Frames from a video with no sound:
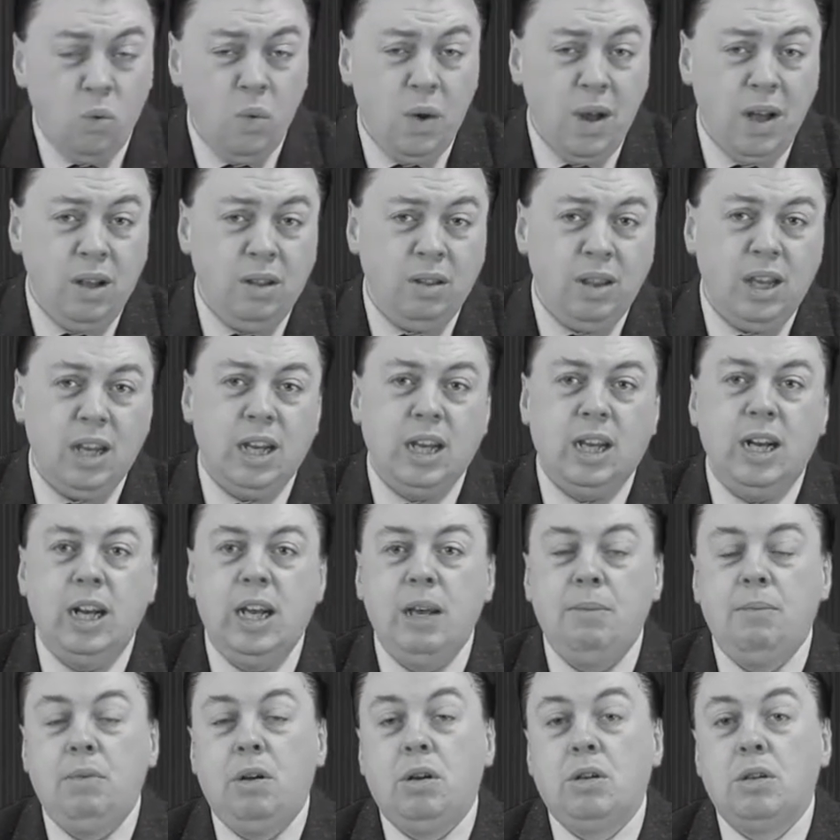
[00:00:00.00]
Well, they
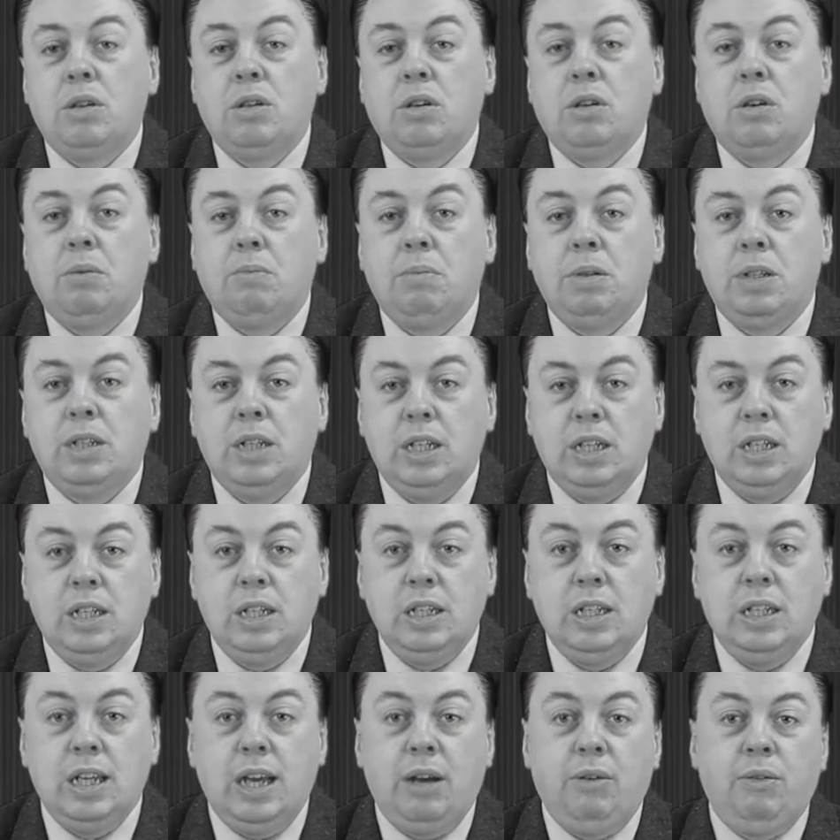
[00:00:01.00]
claim lots of competition
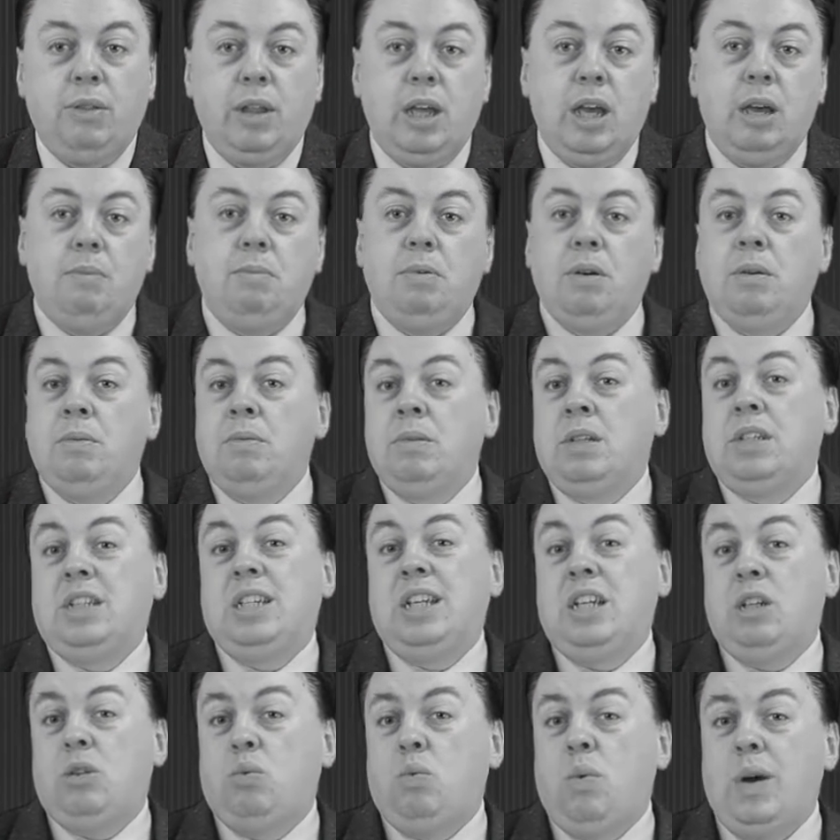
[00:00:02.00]
is out there, but
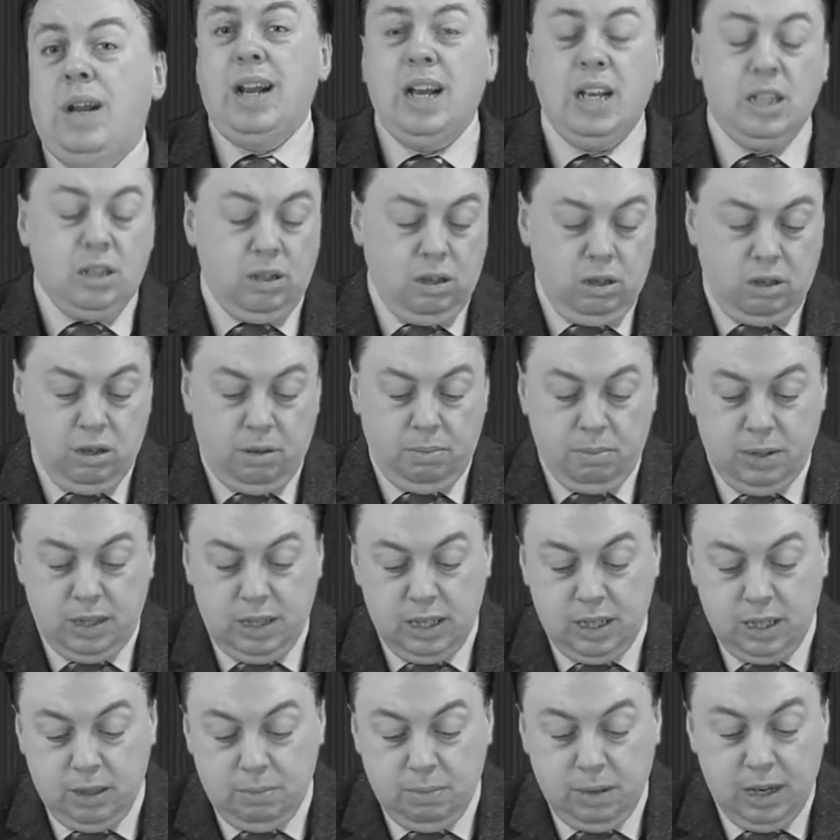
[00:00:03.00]
since hasn't
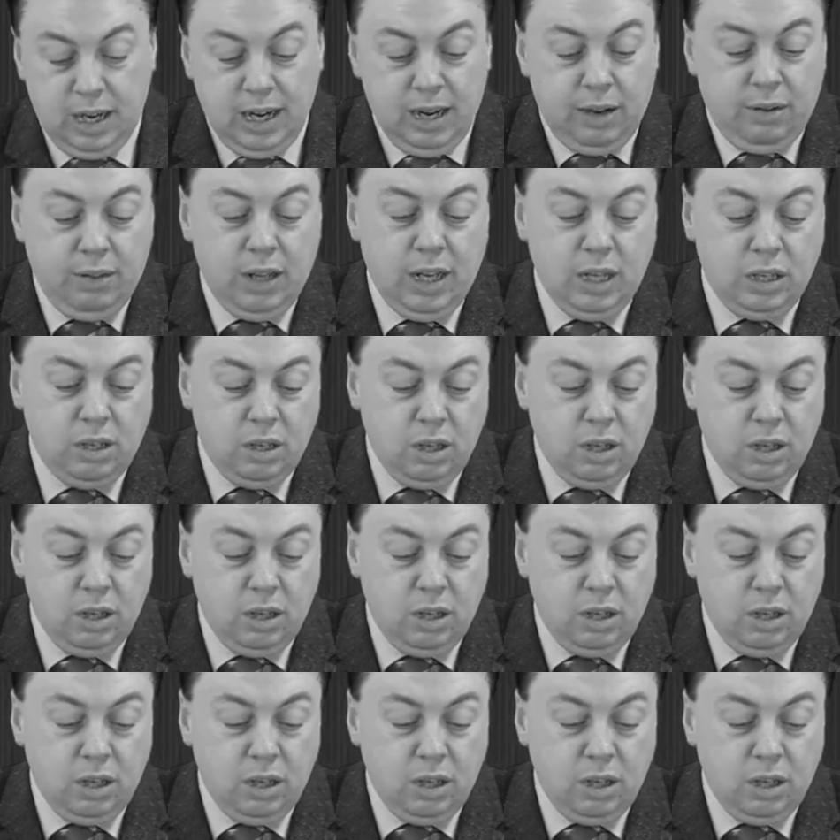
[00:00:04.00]
competition been out there?